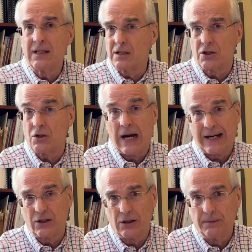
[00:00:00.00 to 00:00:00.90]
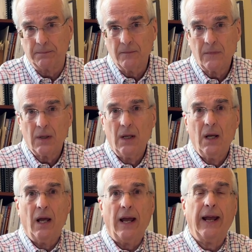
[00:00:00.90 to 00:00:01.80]
extraction.
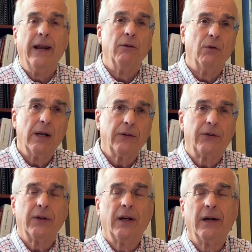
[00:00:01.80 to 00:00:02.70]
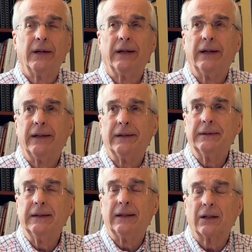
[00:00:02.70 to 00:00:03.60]
And rents
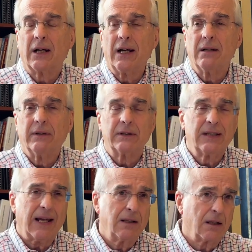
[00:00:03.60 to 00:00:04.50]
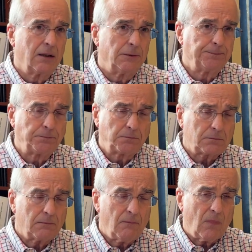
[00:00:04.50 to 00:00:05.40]
are kind of a technical
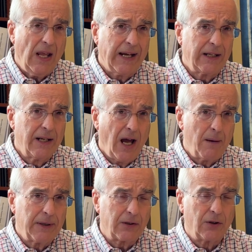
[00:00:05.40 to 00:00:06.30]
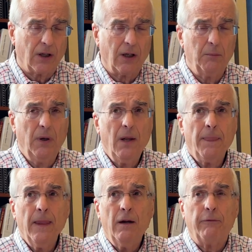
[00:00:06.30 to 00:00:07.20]
economic term
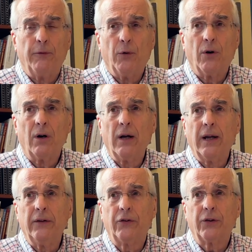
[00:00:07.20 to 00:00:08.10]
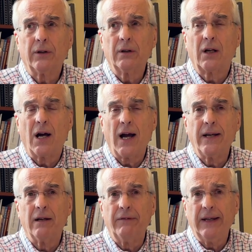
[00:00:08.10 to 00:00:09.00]
for a certain
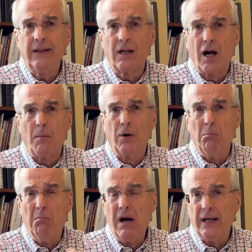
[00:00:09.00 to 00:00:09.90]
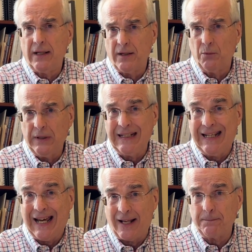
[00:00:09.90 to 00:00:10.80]
kind of income or money that we
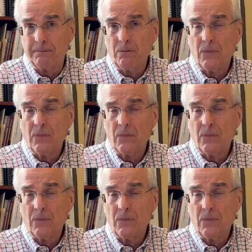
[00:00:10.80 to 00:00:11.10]
get.